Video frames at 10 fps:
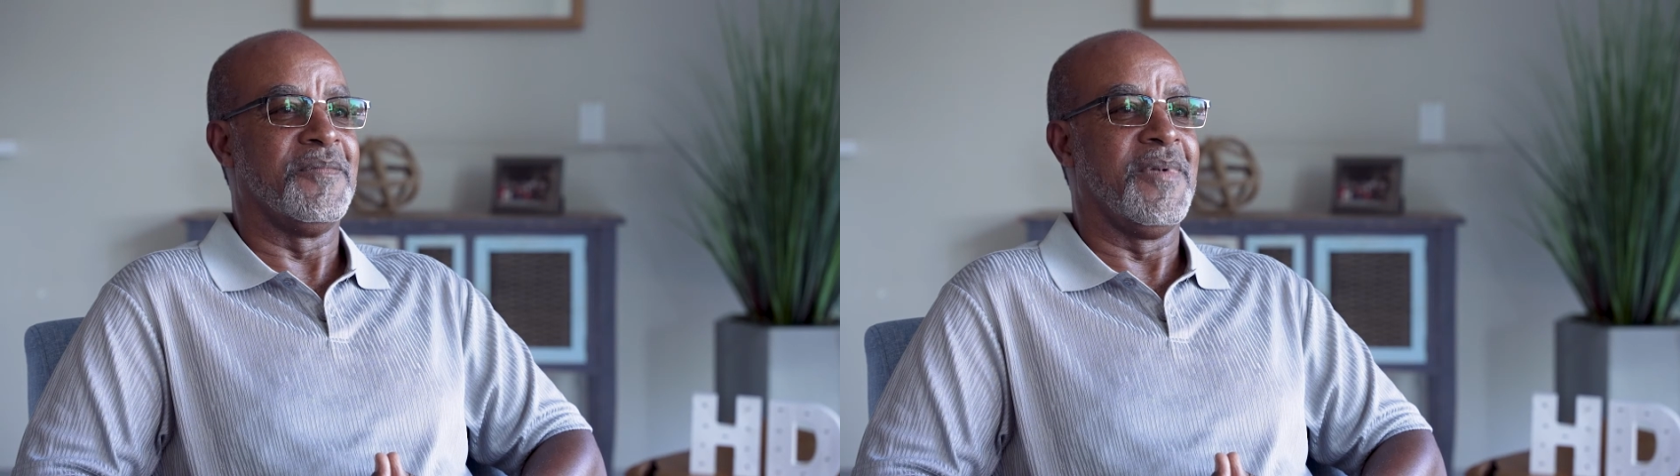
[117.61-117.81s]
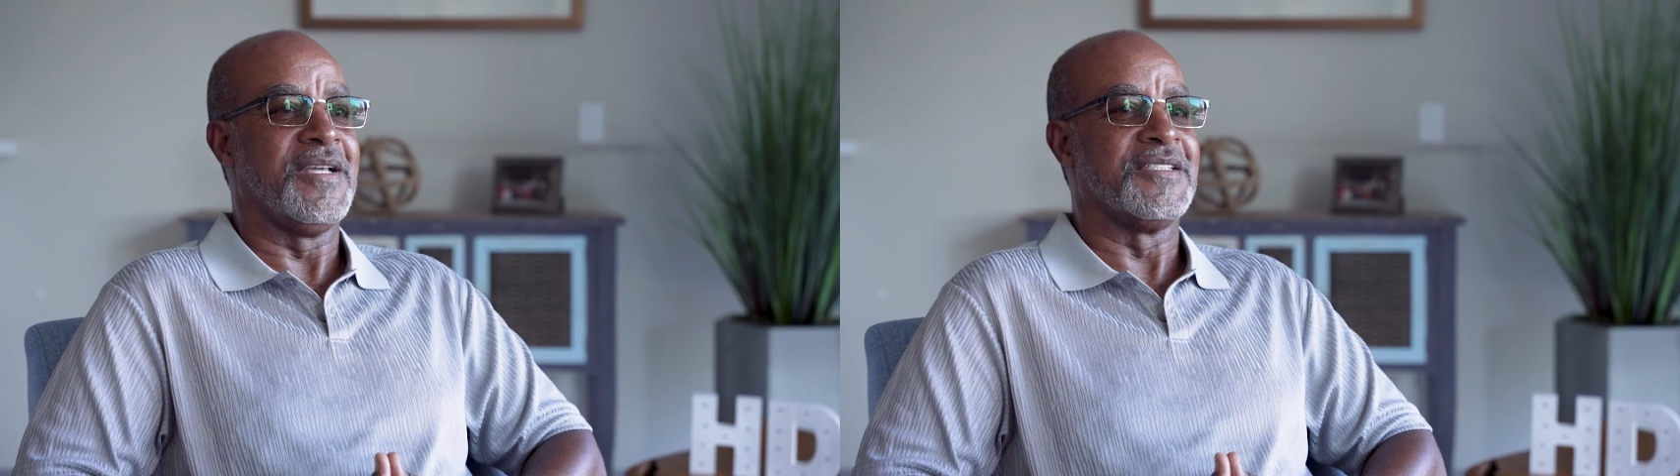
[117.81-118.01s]

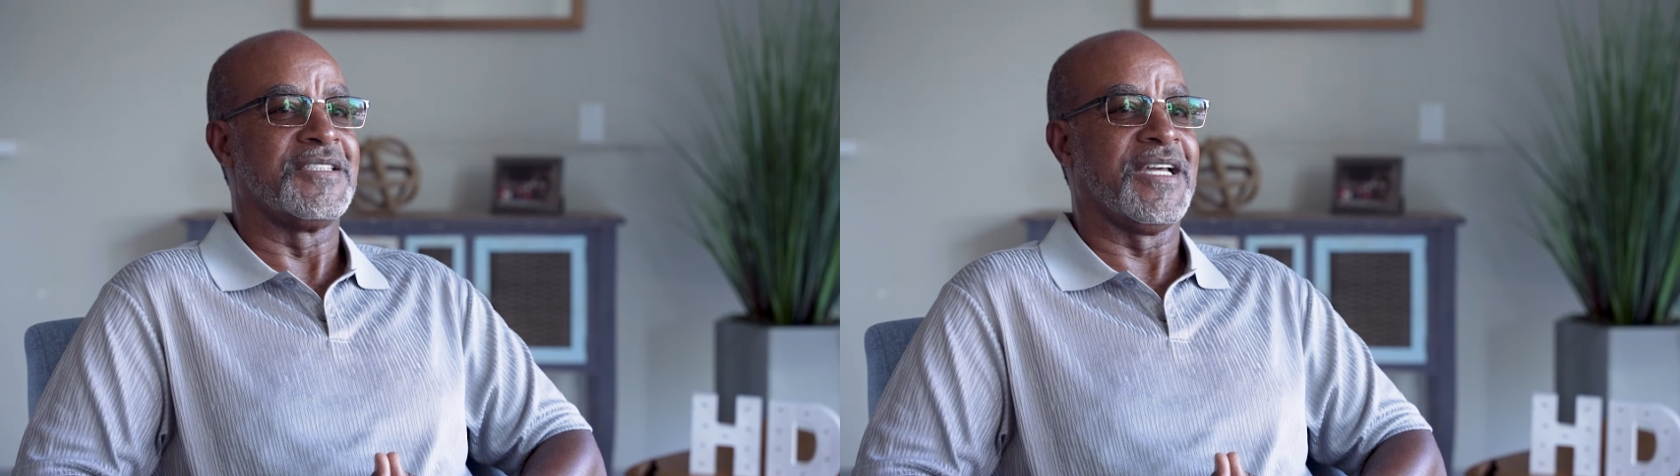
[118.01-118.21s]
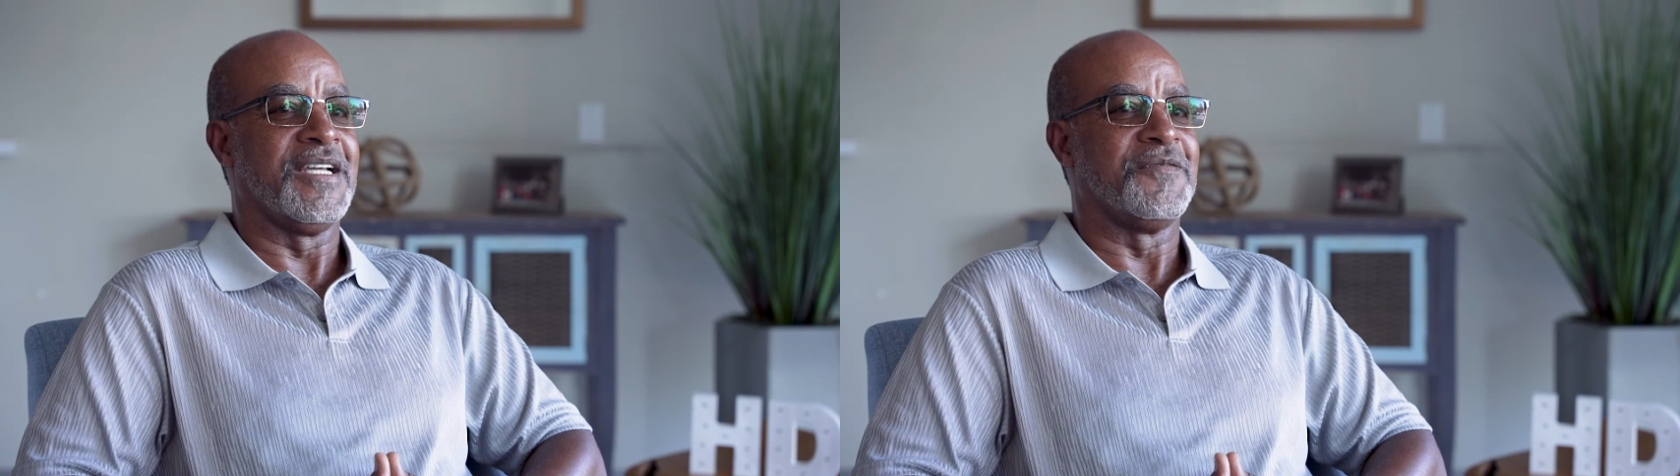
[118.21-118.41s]
major
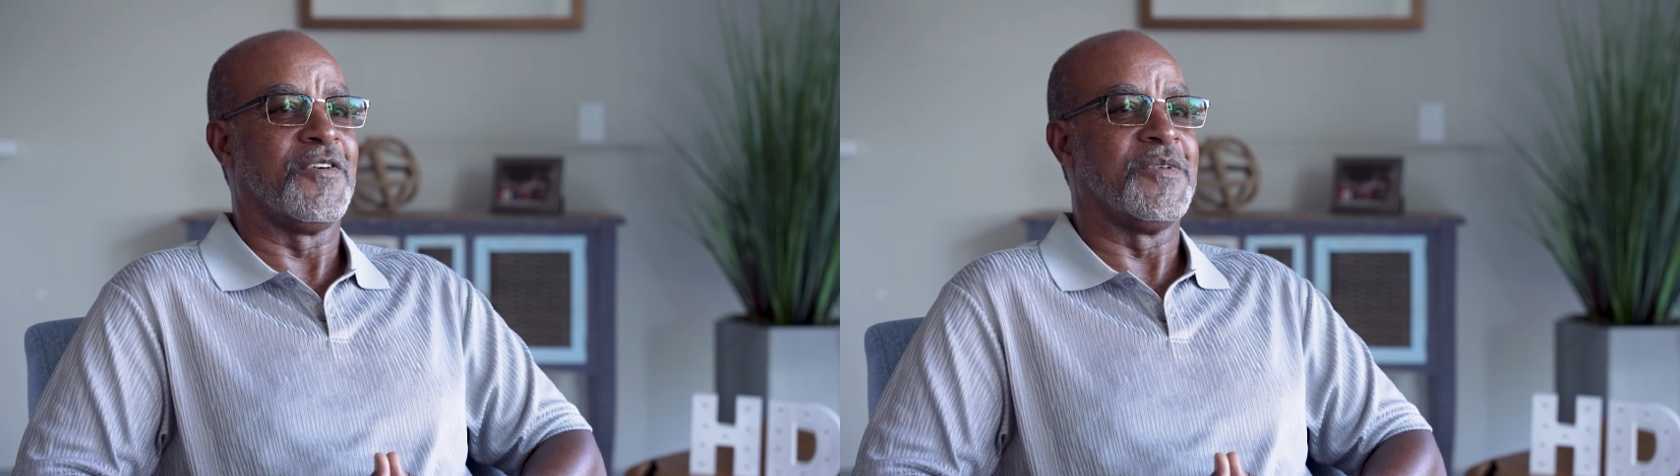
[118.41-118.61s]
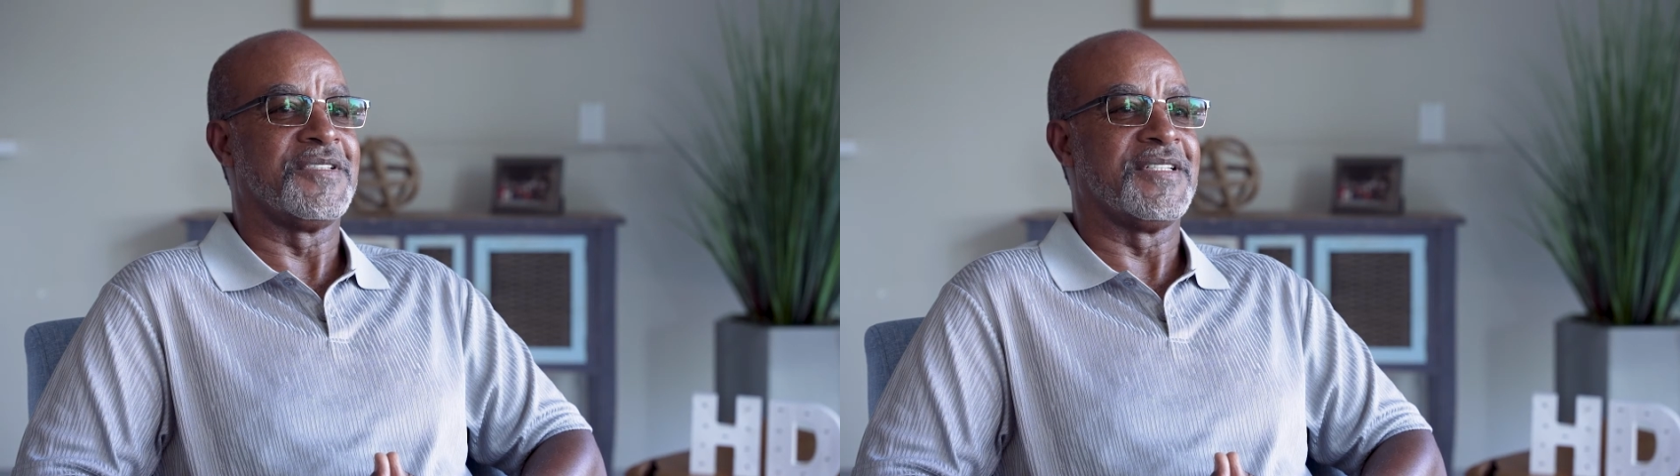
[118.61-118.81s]
change
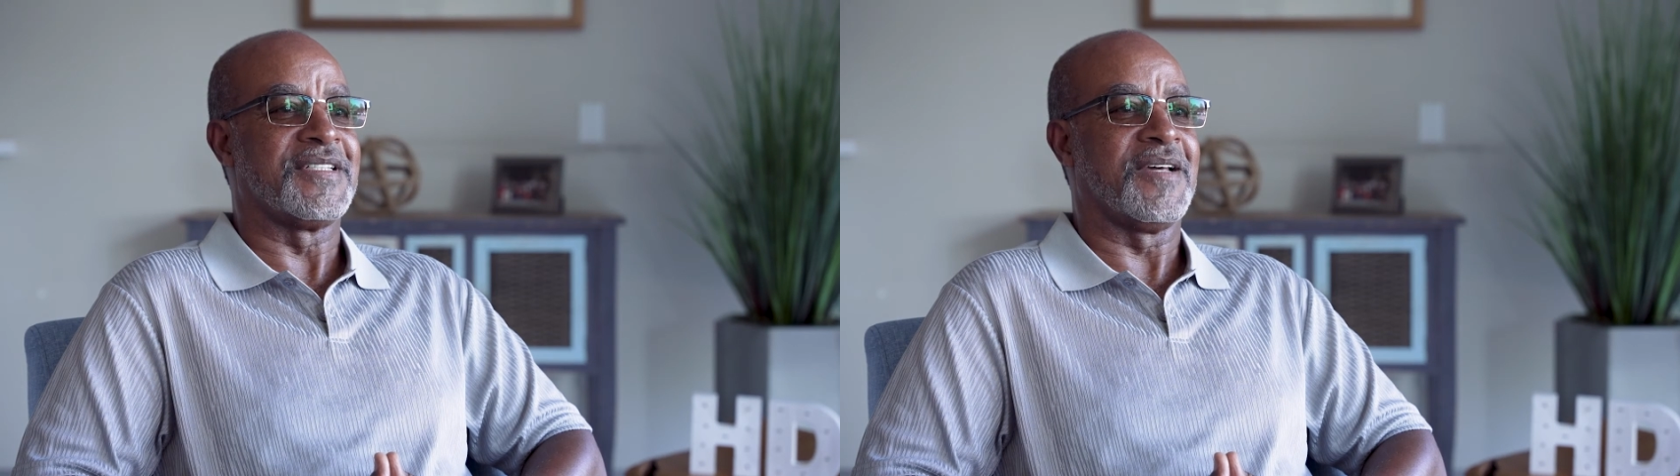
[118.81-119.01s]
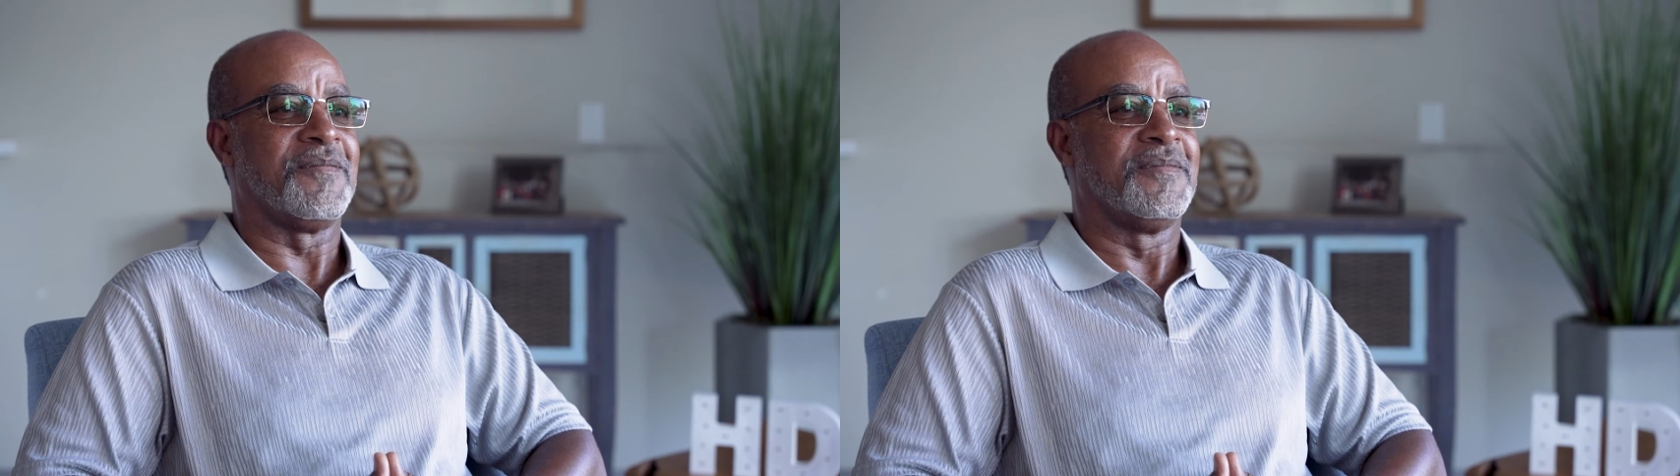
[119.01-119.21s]
for me
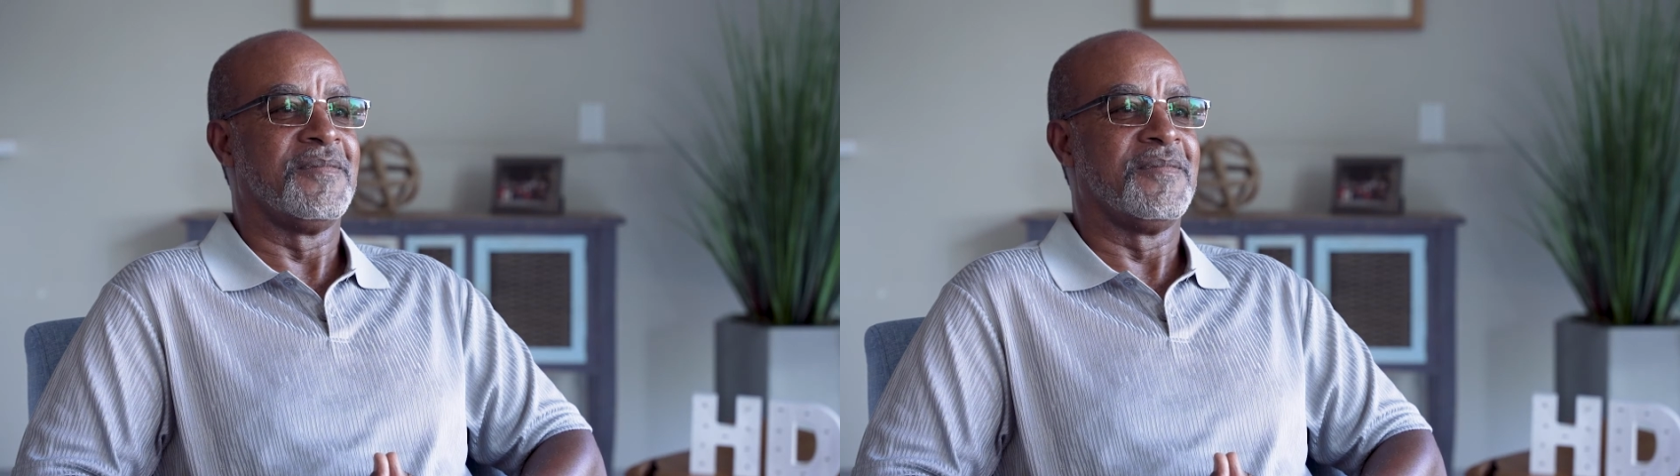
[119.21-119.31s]
since I